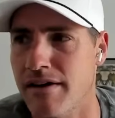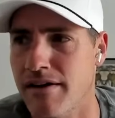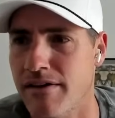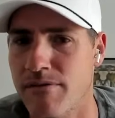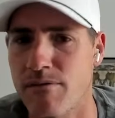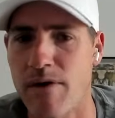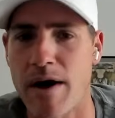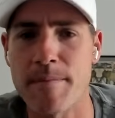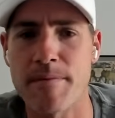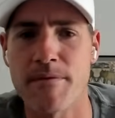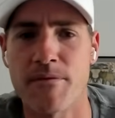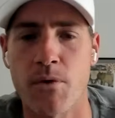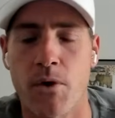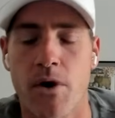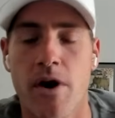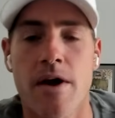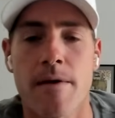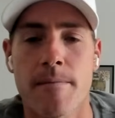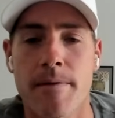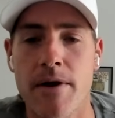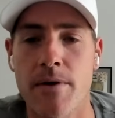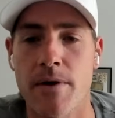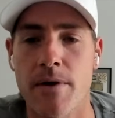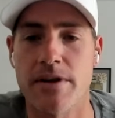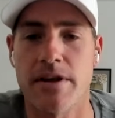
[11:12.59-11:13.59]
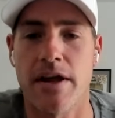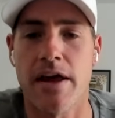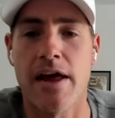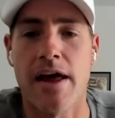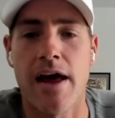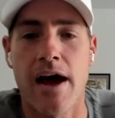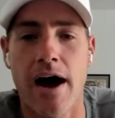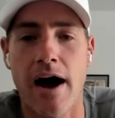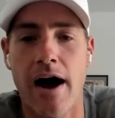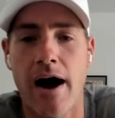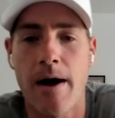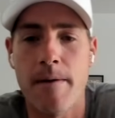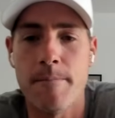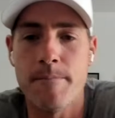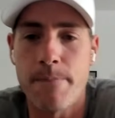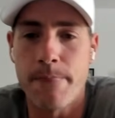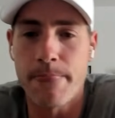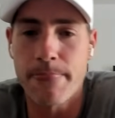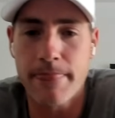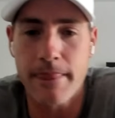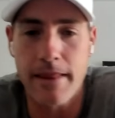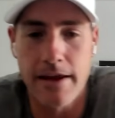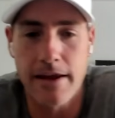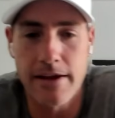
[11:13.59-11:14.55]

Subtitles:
Right before. But anyways, not